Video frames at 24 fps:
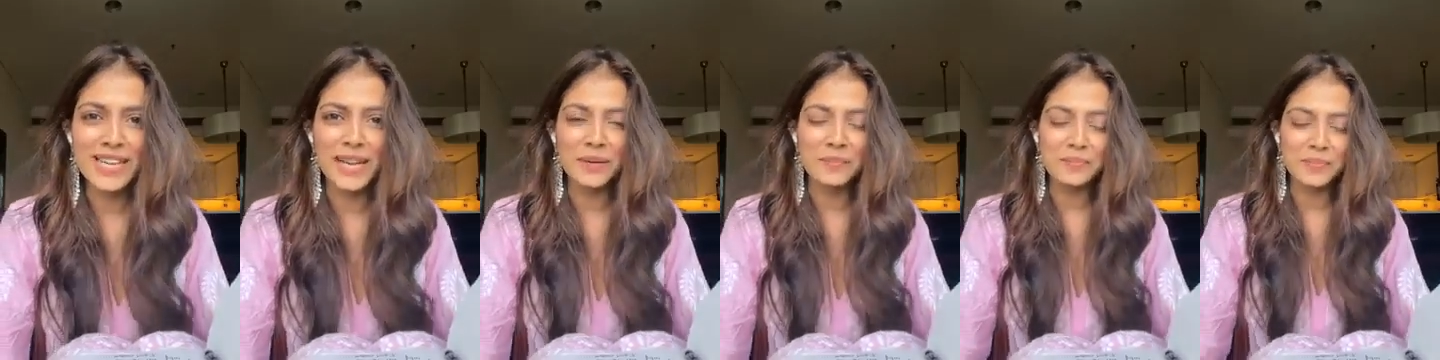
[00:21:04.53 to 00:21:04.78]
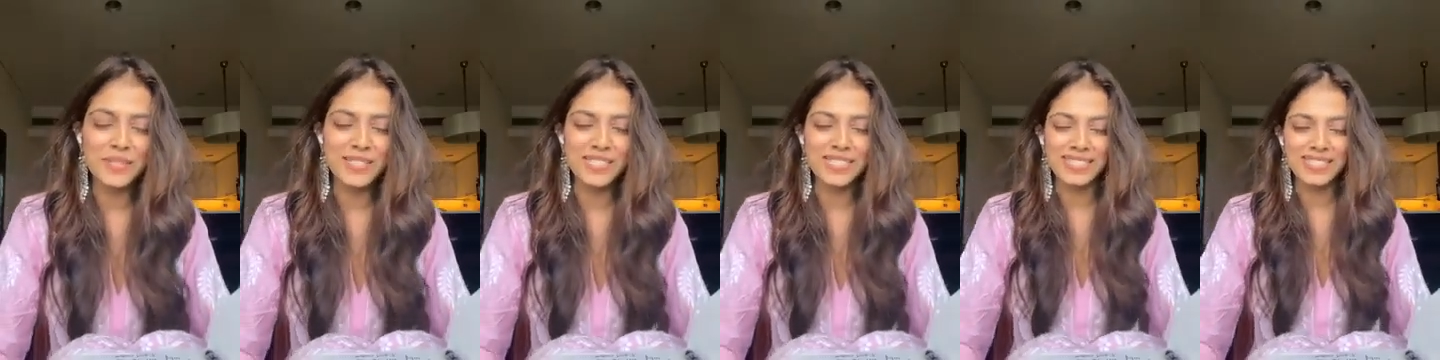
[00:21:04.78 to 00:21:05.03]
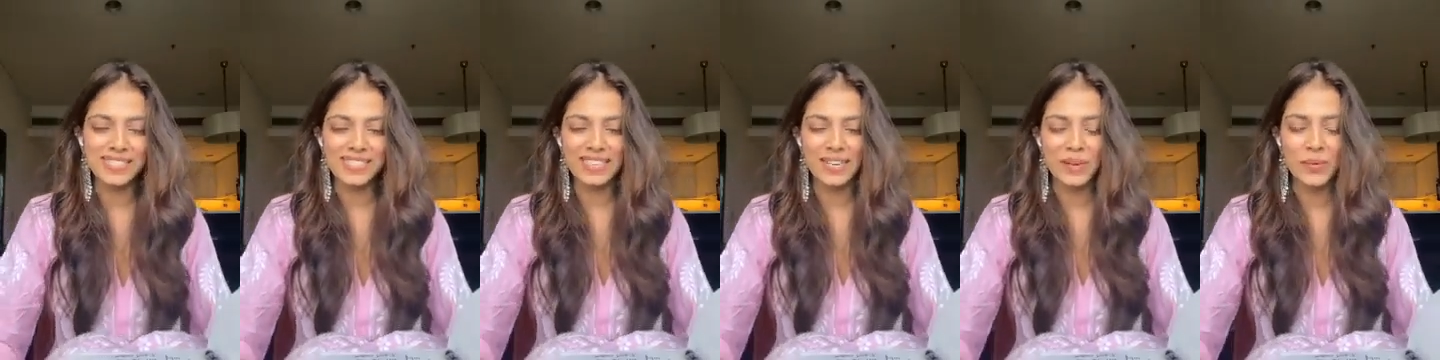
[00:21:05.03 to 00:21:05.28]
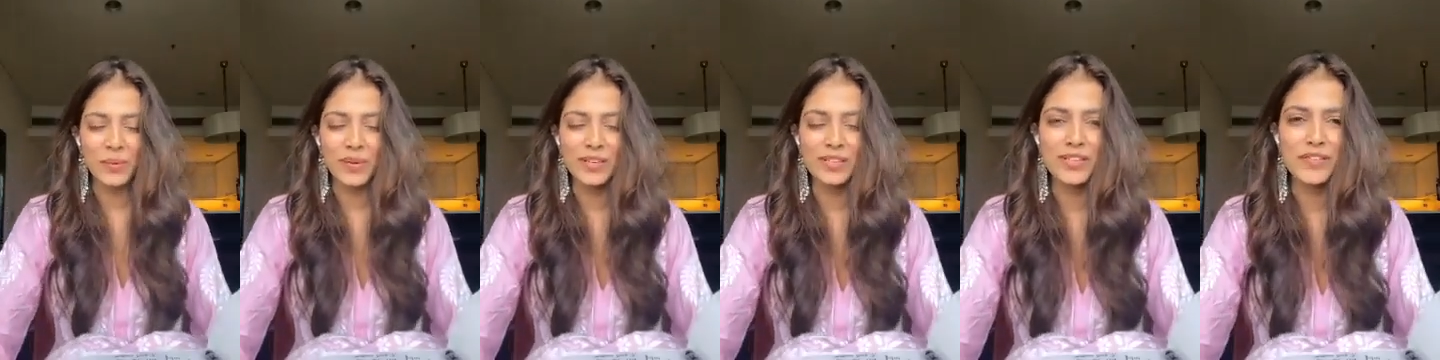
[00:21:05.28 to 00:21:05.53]
Avzi apps.
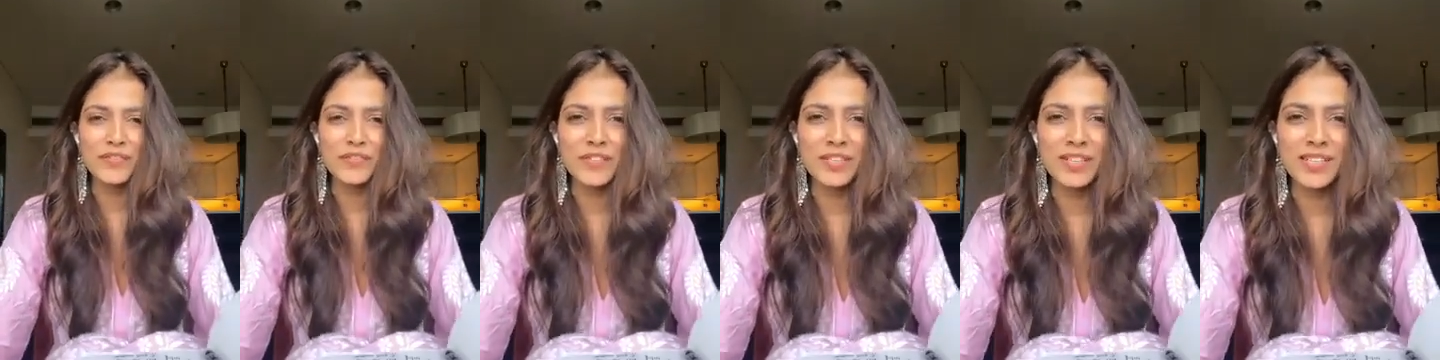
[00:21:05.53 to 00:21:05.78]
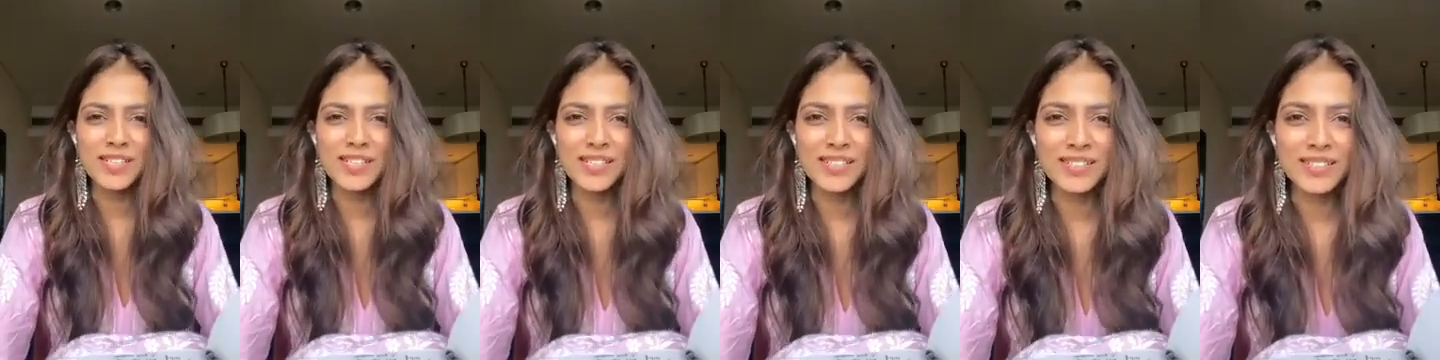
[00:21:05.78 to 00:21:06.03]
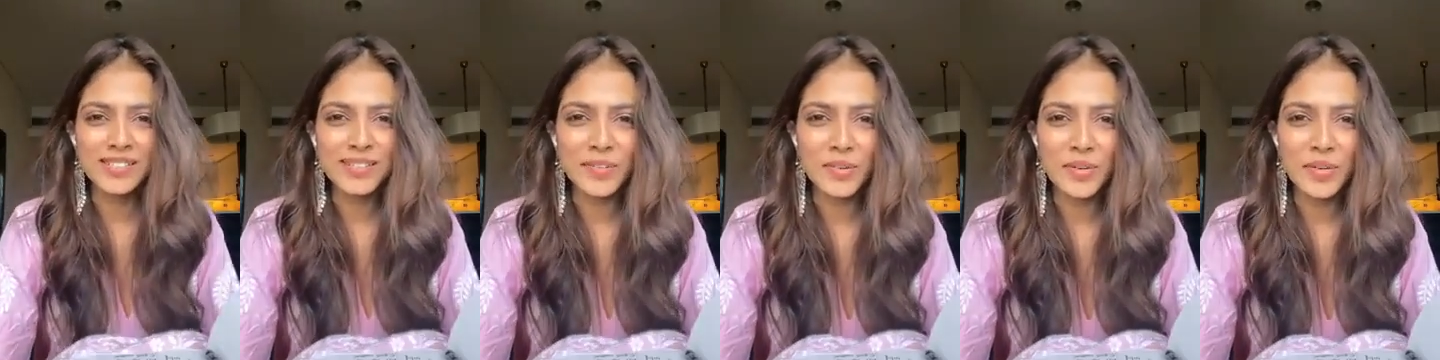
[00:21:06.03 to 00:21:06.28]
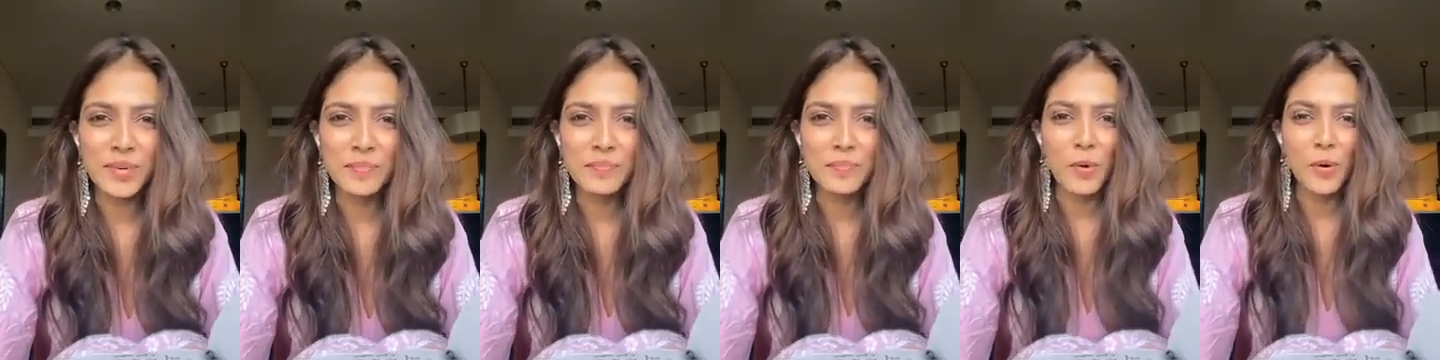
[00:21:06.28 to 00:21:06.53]
I wonder if you're a
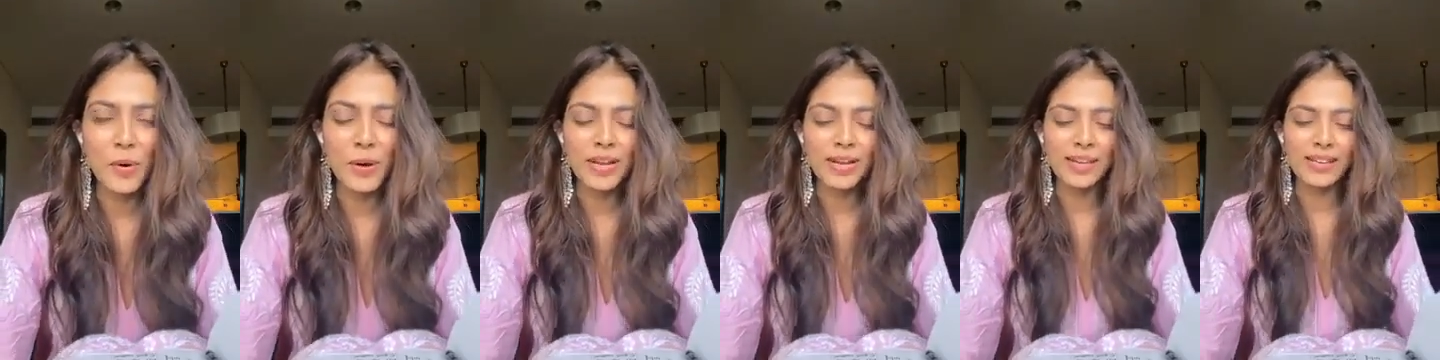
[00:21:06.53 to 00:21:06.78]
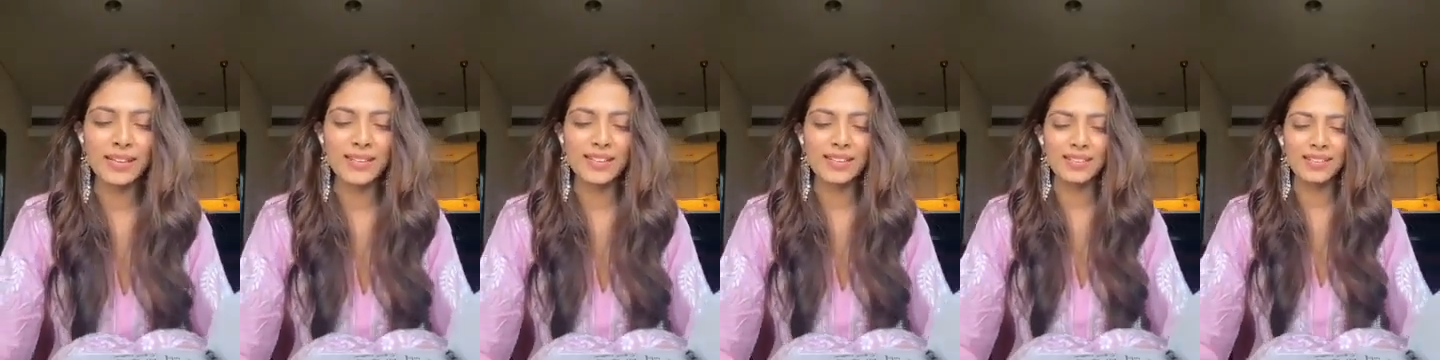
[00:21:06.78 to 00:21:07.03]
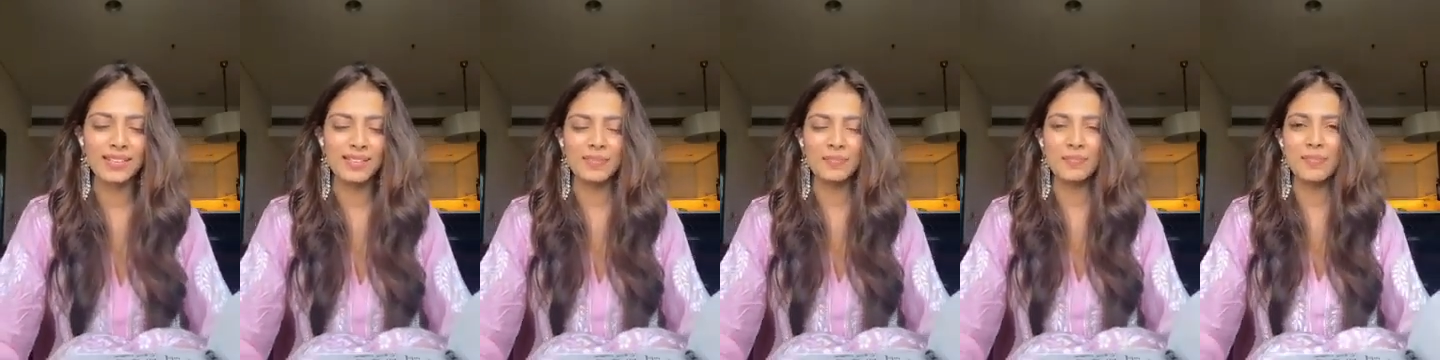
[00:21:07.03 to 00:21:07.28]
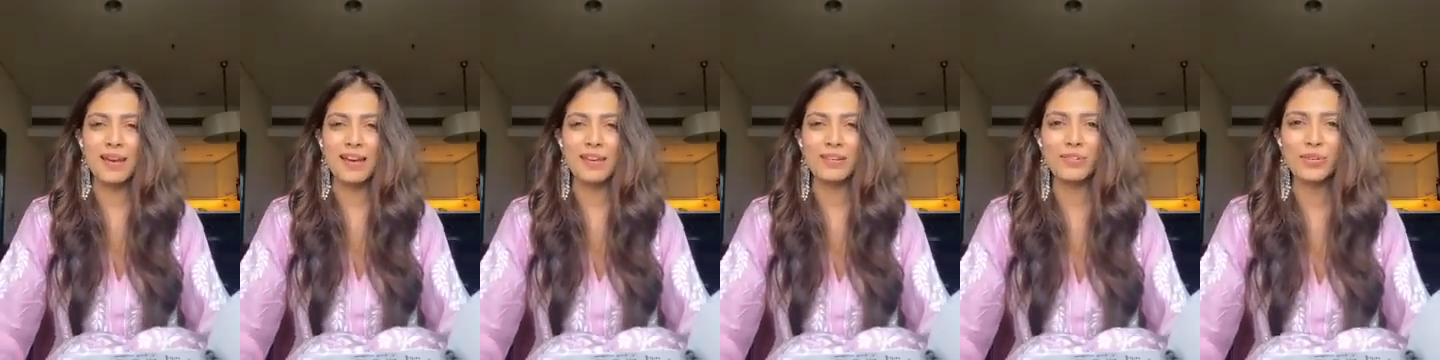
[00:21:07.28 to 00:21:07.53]
girl or a boy,
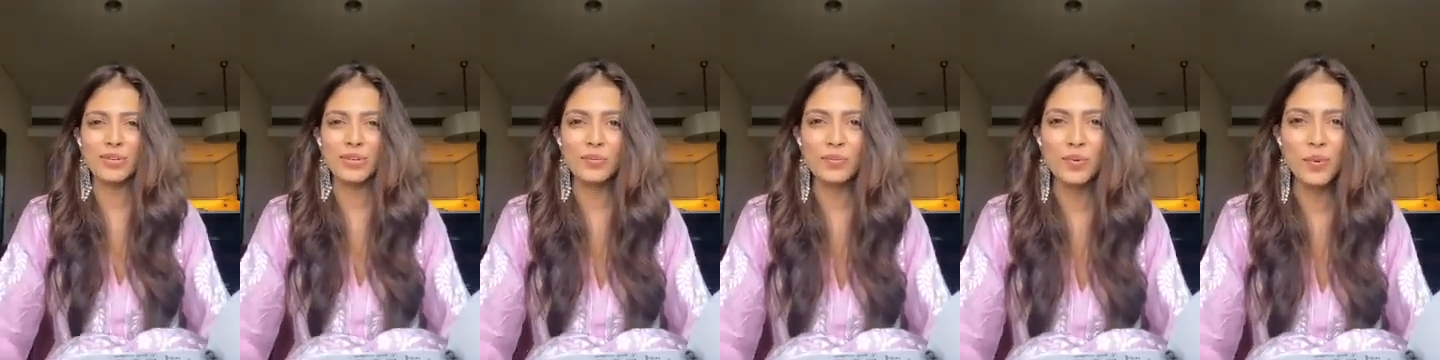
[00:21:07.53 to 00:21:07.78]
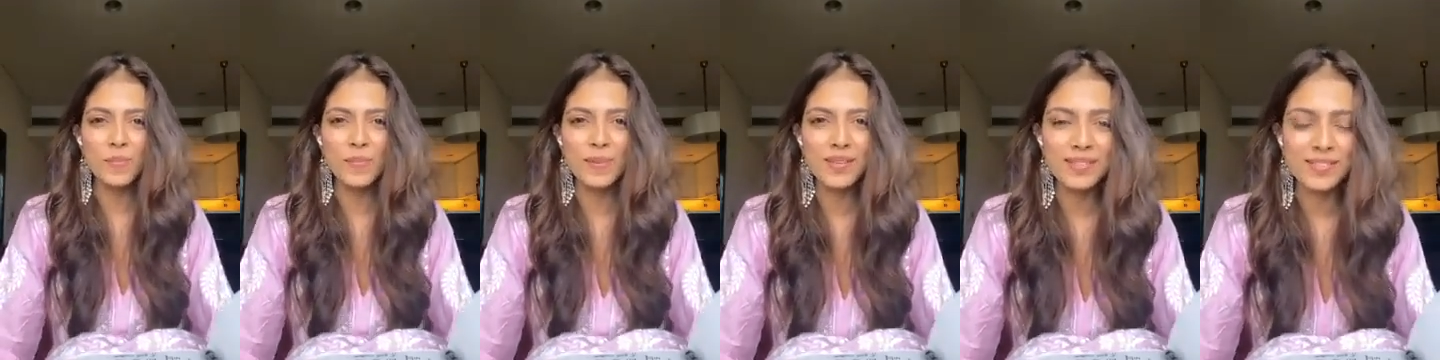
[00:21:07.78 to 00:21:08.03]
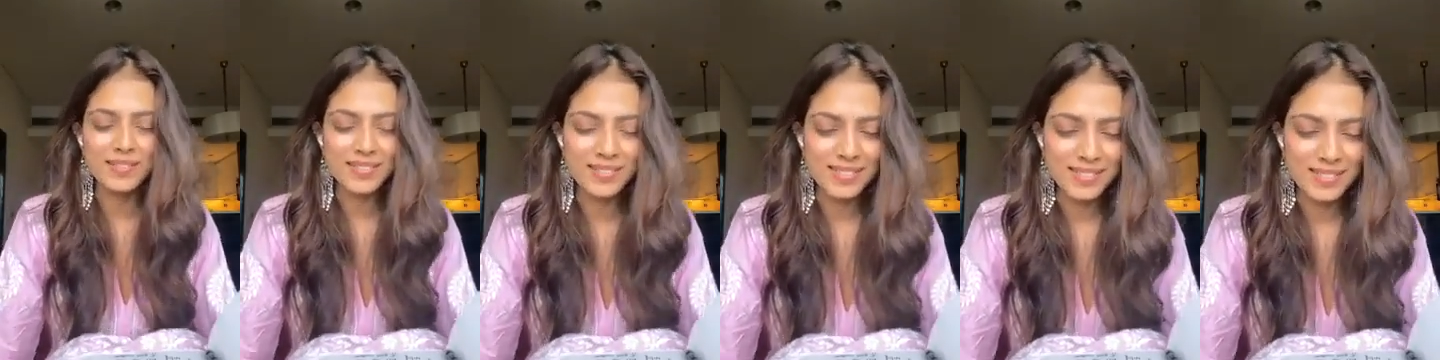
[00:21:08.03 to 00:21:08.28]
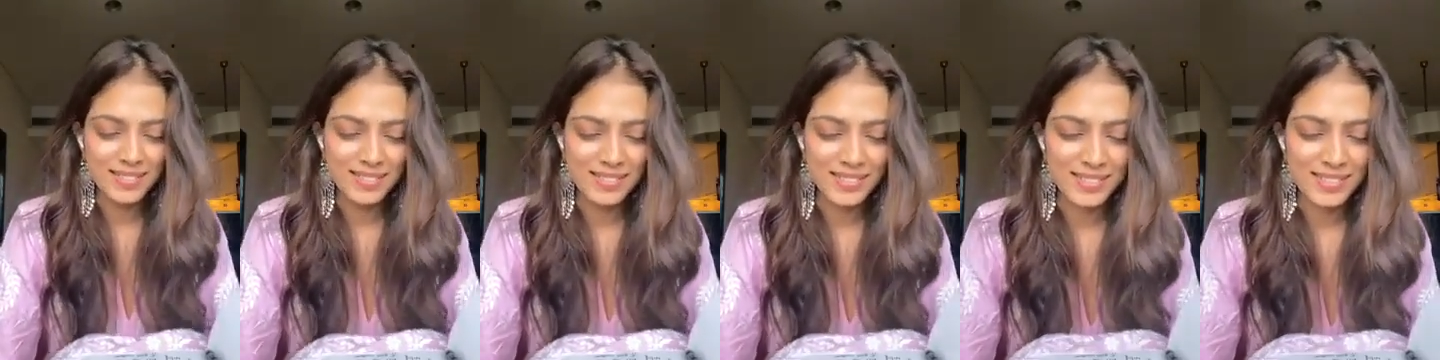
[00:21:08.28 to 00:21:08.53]
man or a woman.
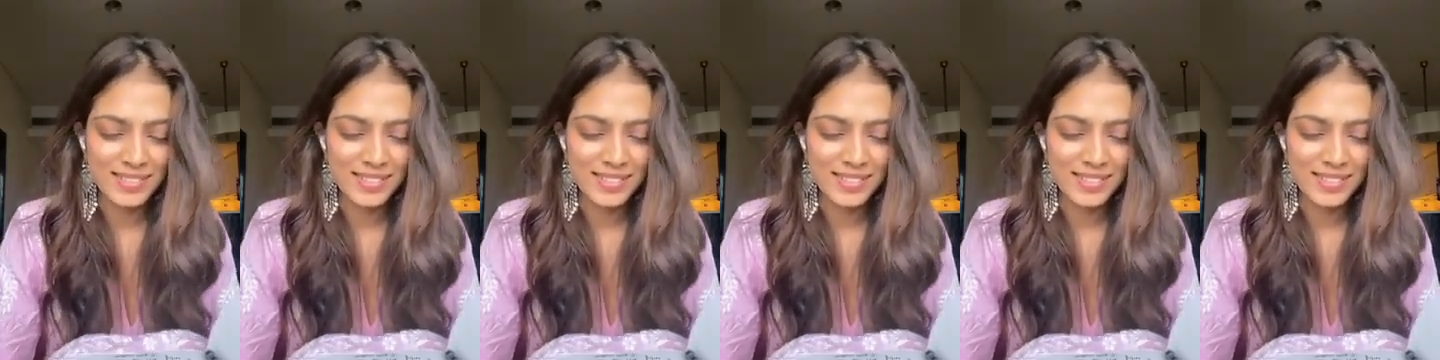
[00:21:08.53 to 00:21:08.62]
